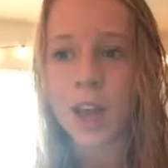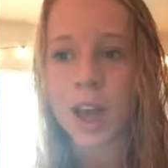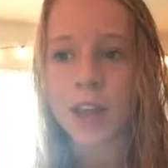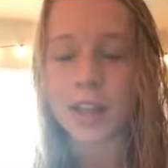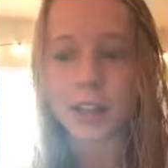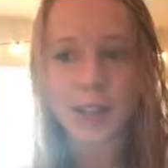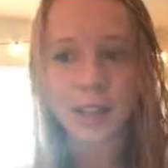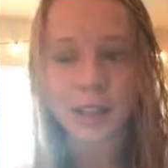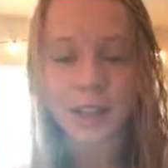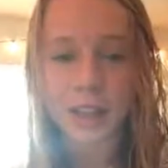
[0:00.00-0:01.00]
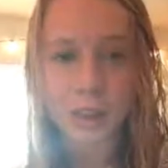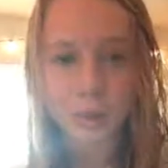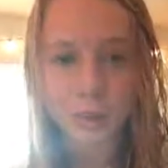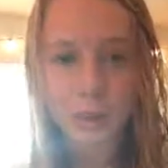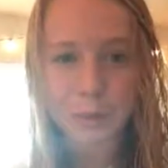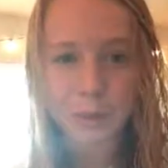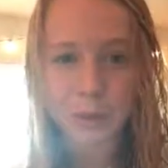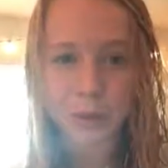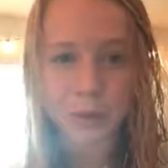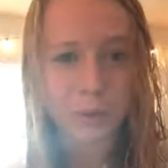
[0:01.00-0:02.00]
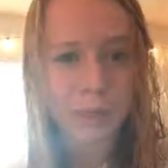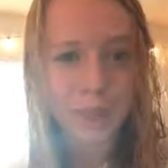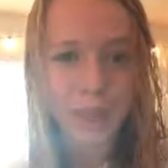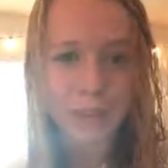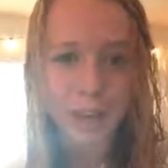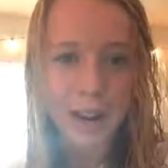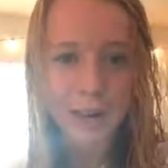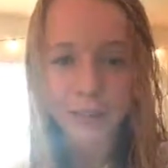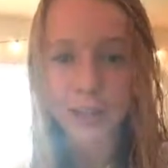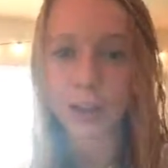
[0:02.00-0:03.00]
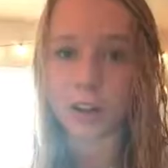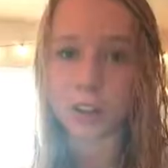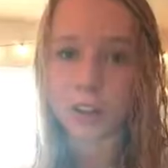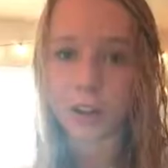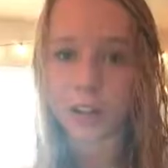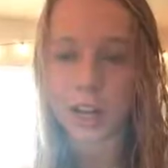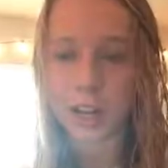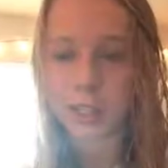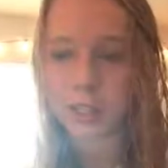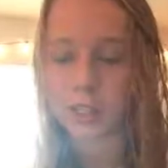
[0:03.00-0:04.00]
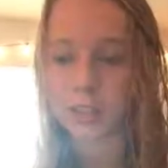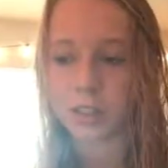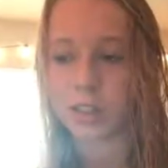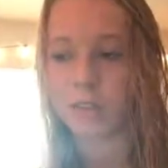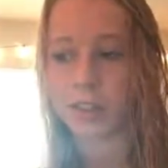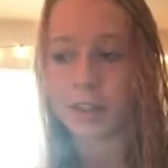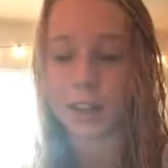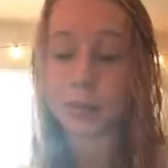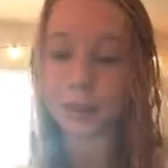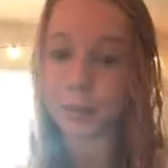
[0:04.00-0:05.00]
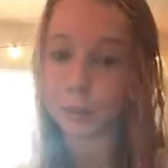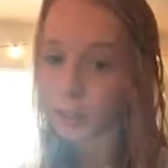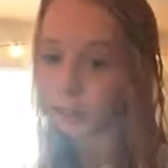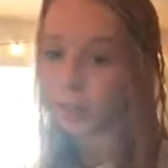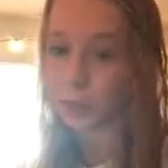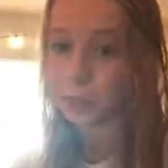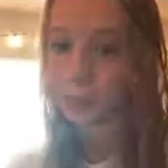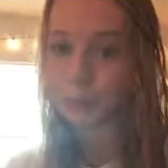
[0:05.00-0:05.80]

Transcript: and that's something that like you wouldn't be able to do if we didn't have that kind of technology in our class. So I feel like that's really important too.